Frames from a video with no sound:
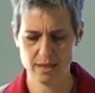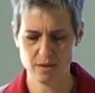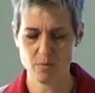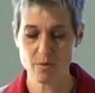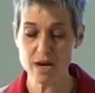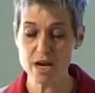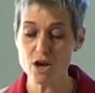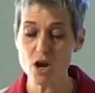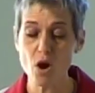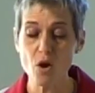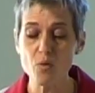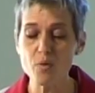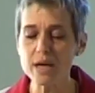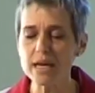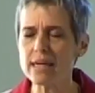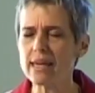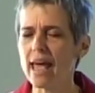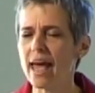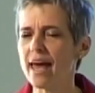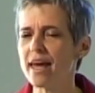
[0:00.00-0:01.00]
We know
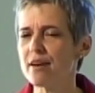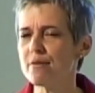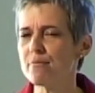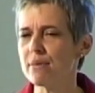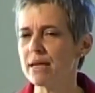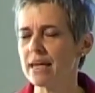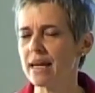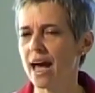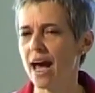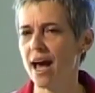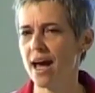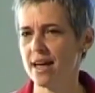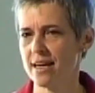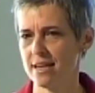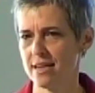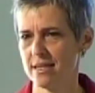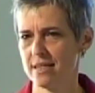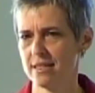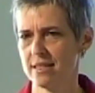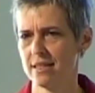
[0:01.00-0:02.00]
we can be
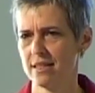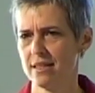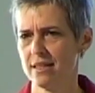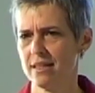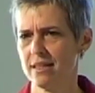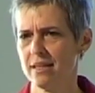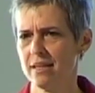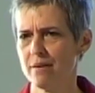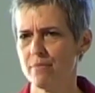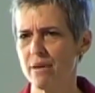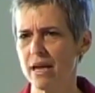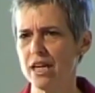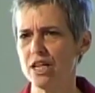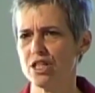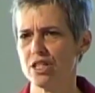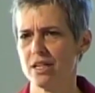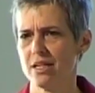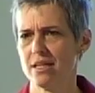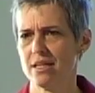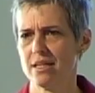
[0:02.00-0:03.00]
kind,
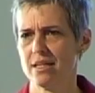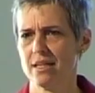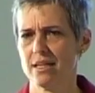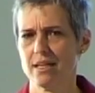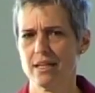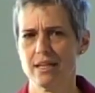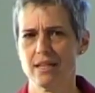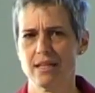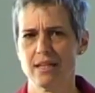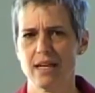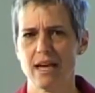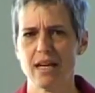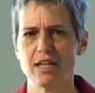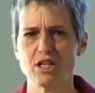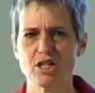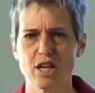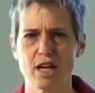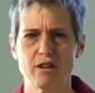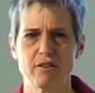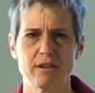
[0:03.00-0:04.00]
patient,
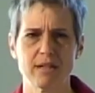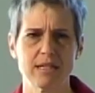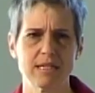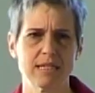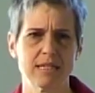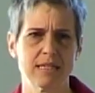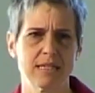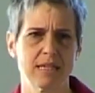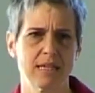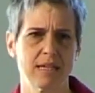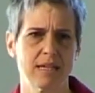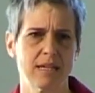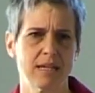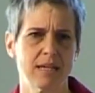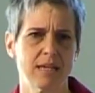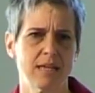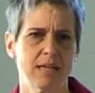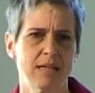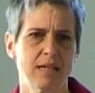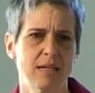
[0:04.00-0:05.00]
and generous.
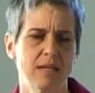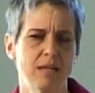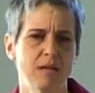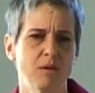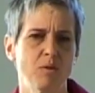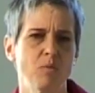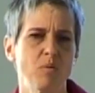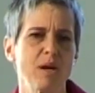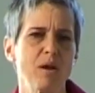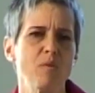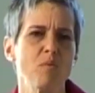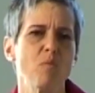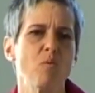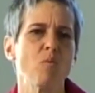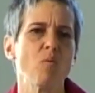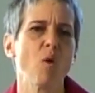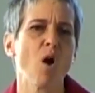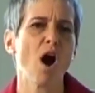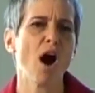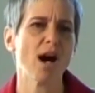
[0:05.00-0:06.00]
We
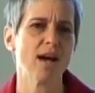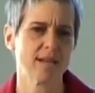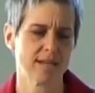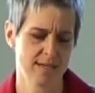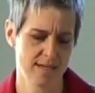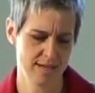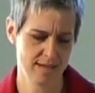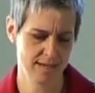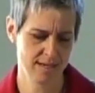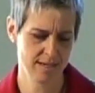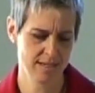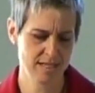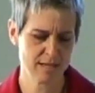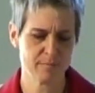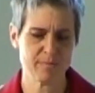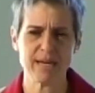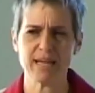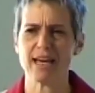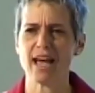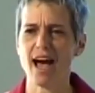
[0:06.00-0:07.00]
want to
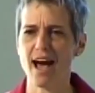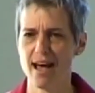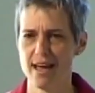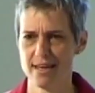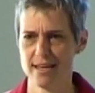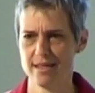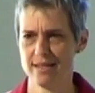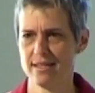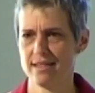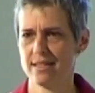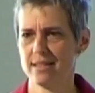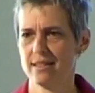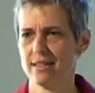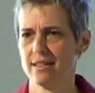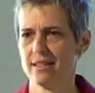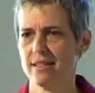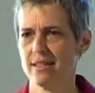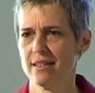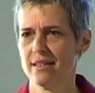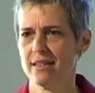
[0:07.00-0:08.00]
be kind,
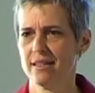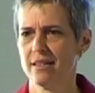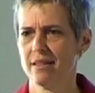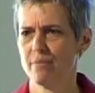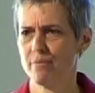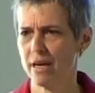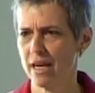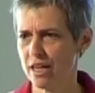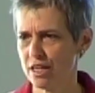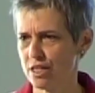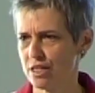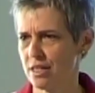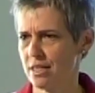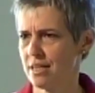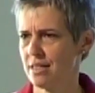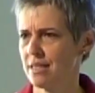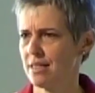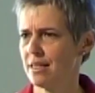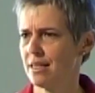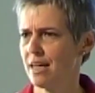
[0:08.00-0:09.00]

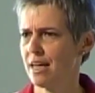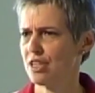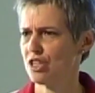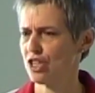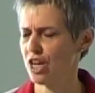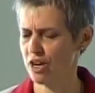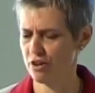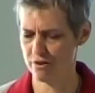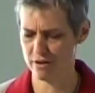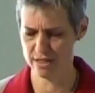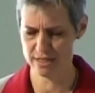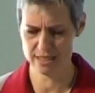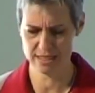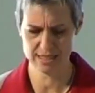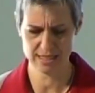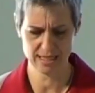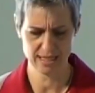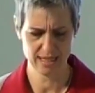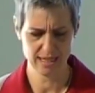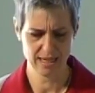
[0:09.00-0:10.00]
patient, and
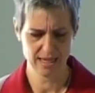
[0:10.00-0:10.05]
generous.